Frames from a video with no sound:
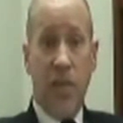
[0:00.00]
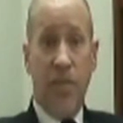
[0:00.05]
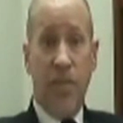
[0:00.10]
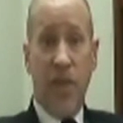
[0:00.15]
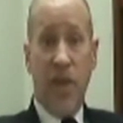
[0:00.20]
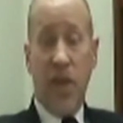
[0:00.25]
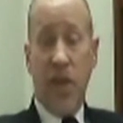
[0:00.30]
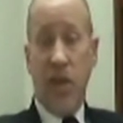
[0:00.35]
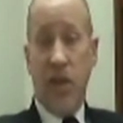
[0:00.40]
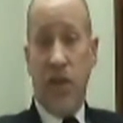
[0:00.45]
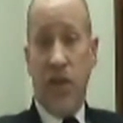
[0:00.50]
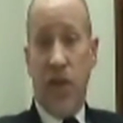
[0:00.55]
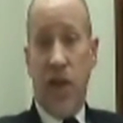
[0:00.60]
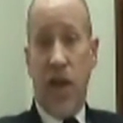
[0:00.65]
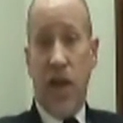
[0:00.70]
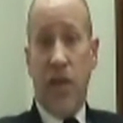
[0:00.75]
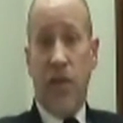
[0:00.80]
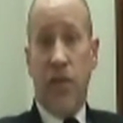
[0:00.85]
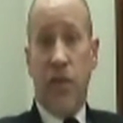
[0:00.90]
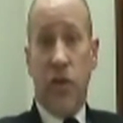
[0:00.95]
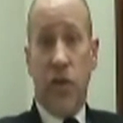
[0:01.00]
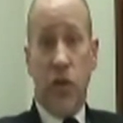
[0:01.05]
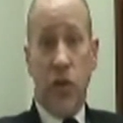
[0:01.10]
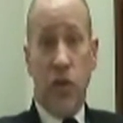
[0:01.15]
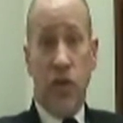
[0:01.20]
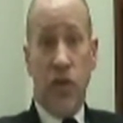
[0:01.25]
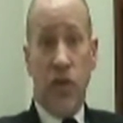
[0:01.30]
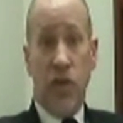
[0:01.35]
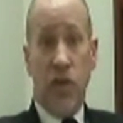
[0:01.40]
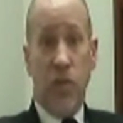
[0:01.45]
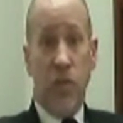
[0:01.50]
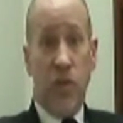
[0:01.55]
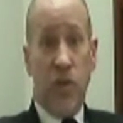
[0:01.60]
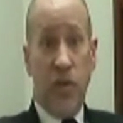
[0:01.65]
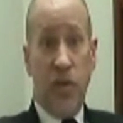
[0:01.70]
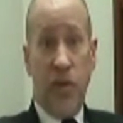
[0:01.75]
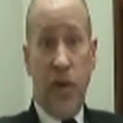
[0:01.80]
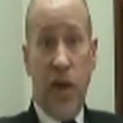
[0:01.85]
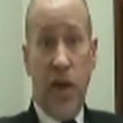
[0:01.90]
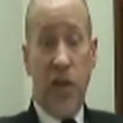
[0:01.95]
is that if you're using the
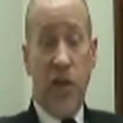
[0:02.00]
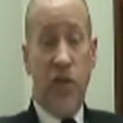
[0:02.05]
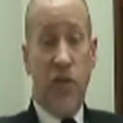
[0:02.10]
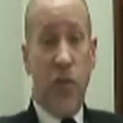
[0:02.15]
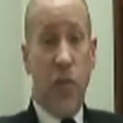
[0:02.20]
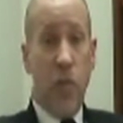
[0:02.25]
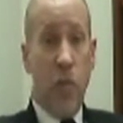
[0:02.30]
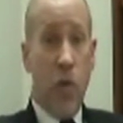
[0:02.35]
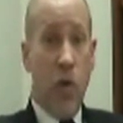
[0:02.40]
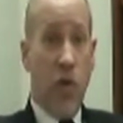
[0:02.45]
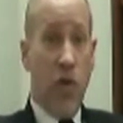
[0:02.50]
device for more than